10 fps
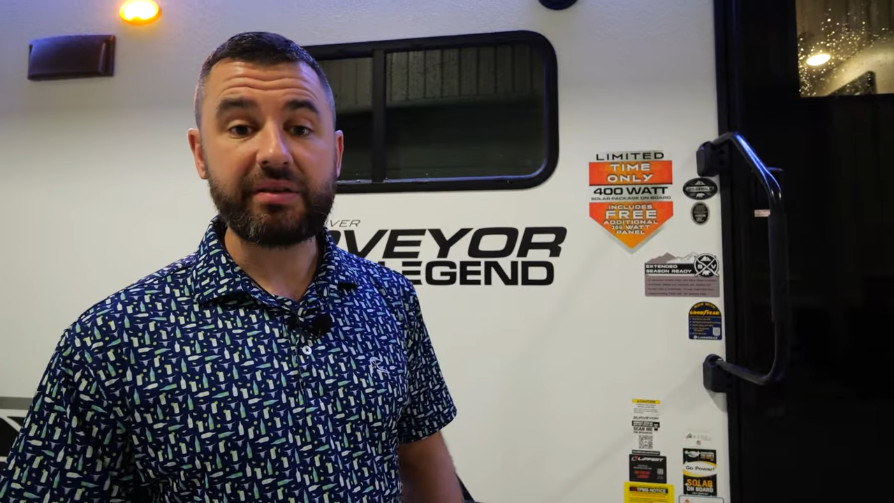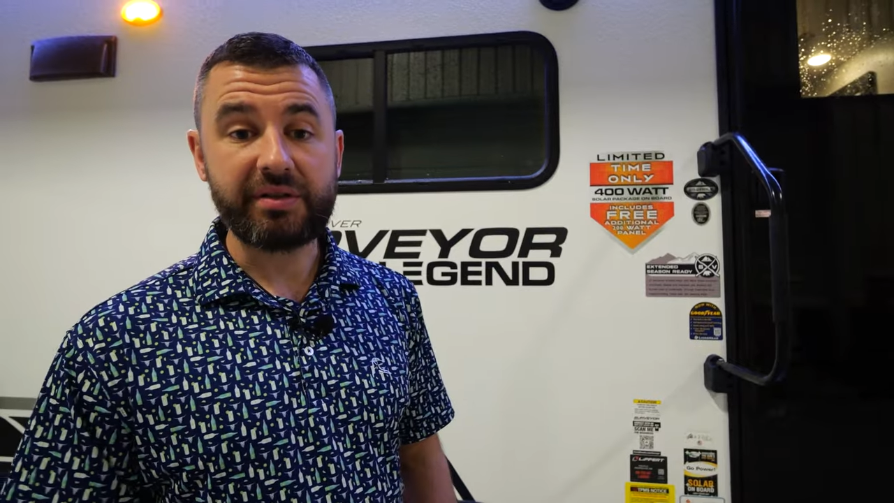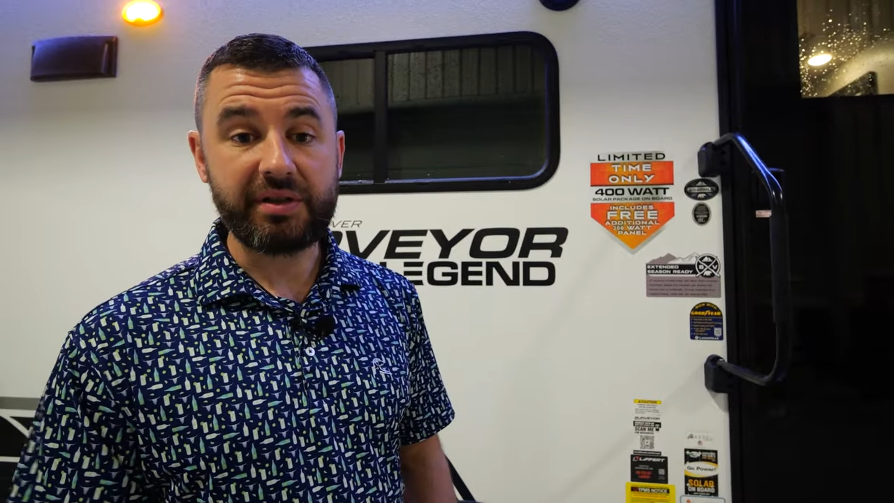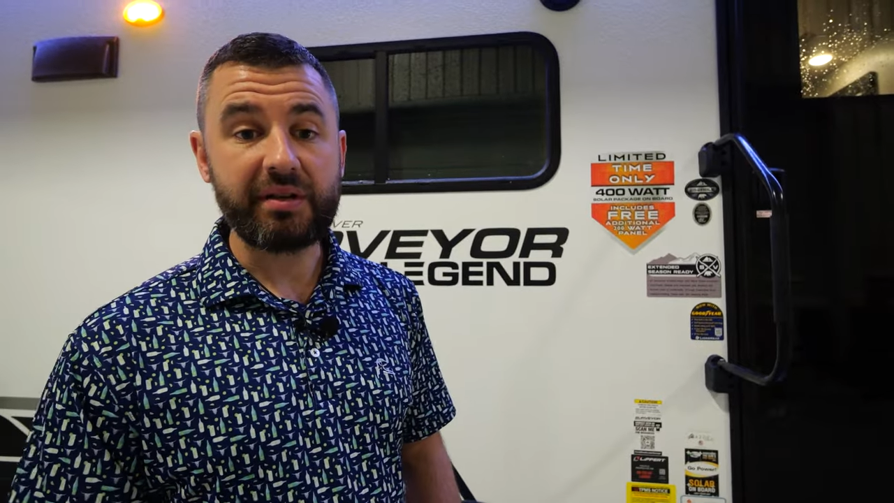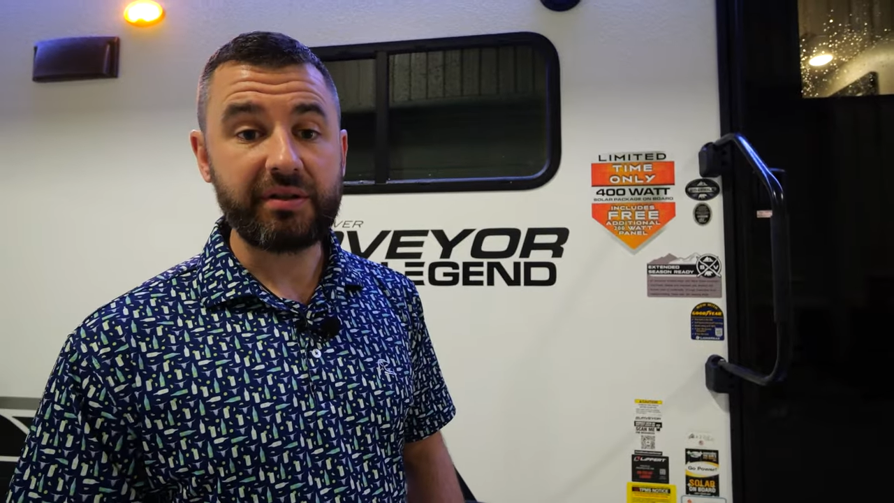that
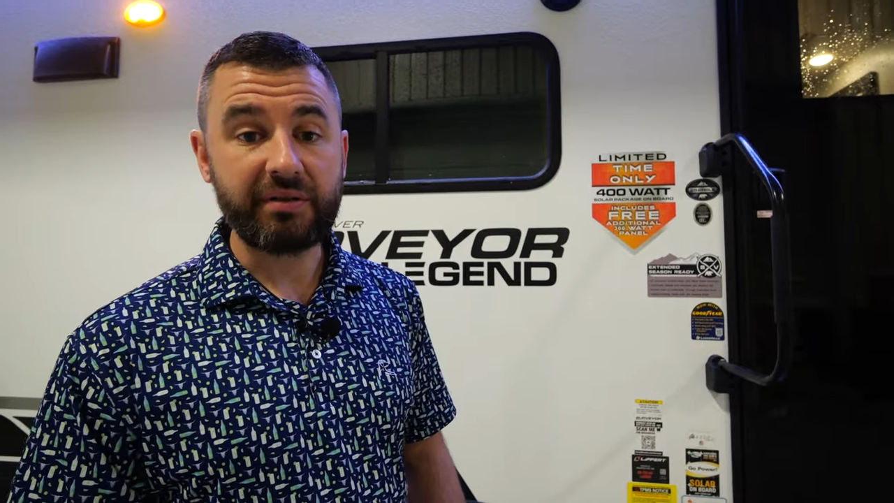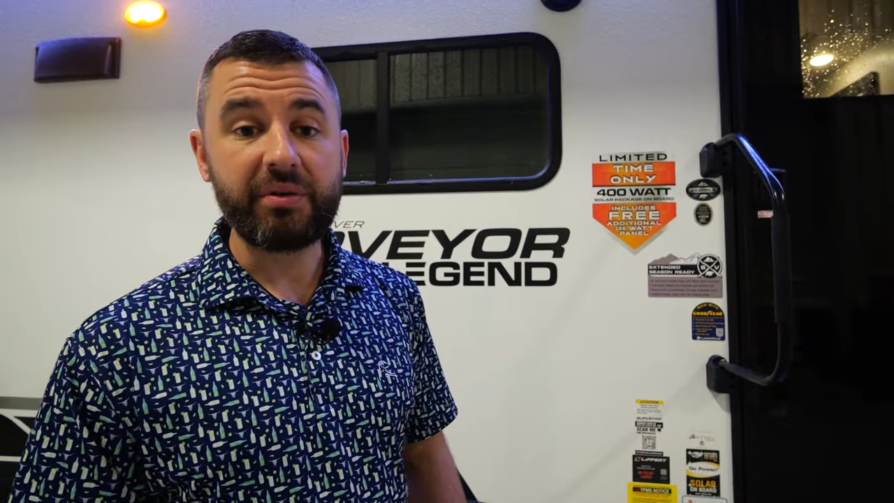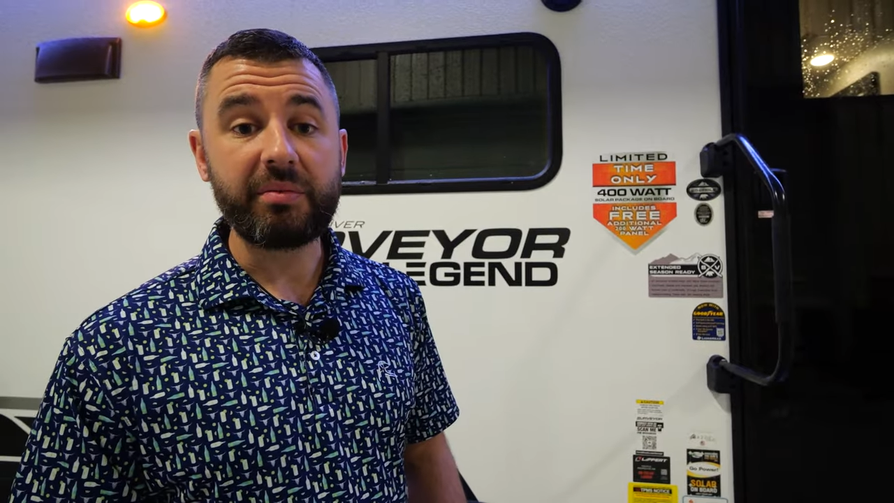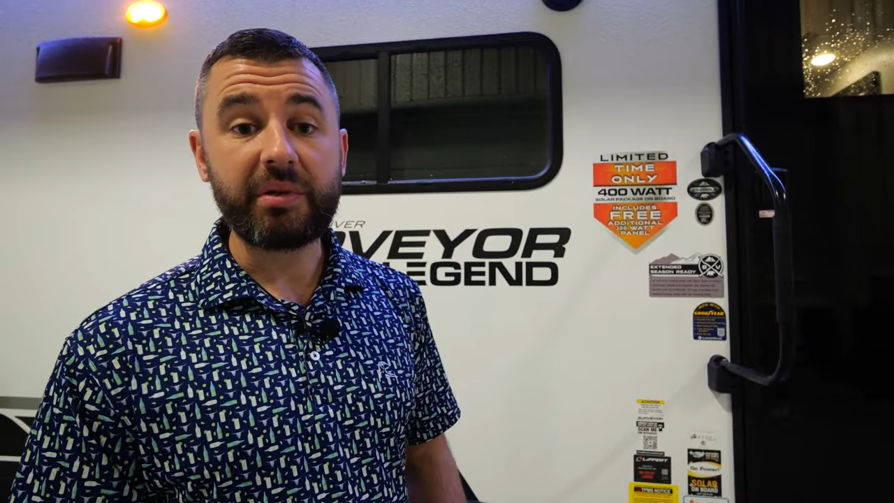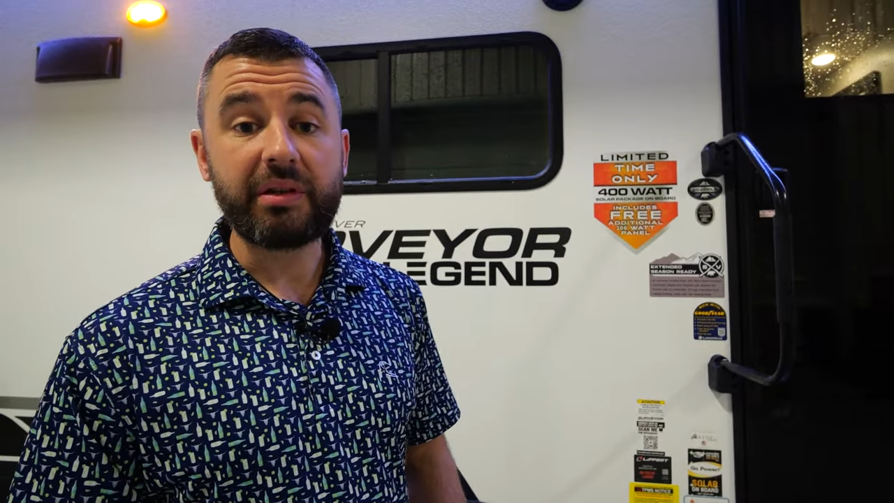are standard
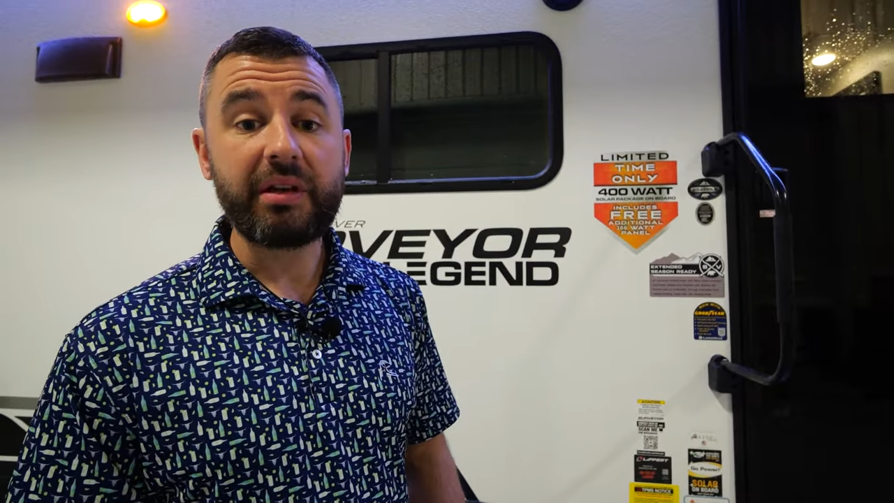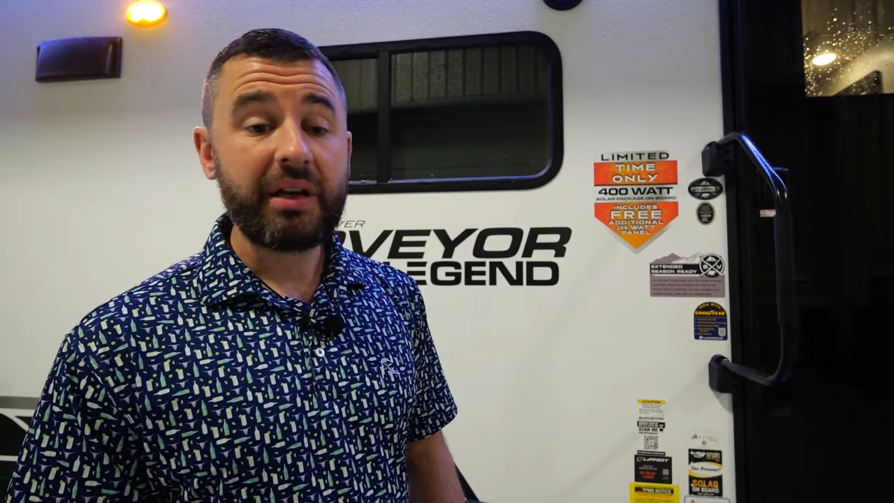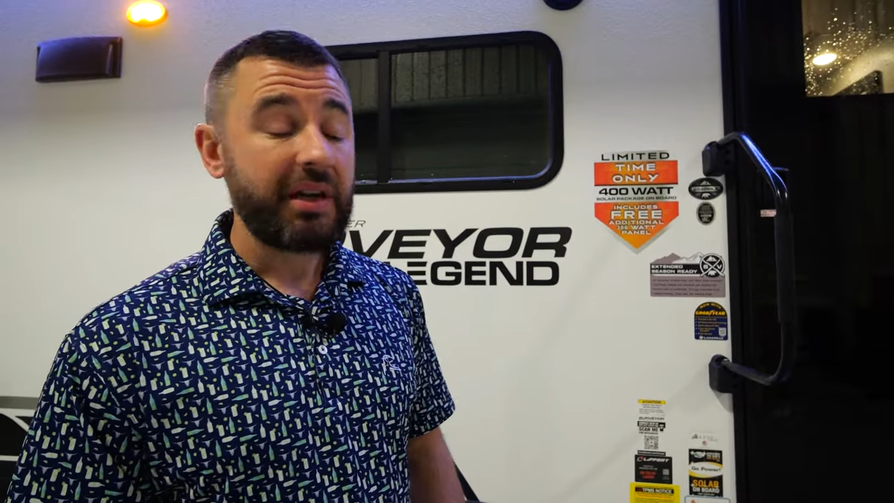equipment.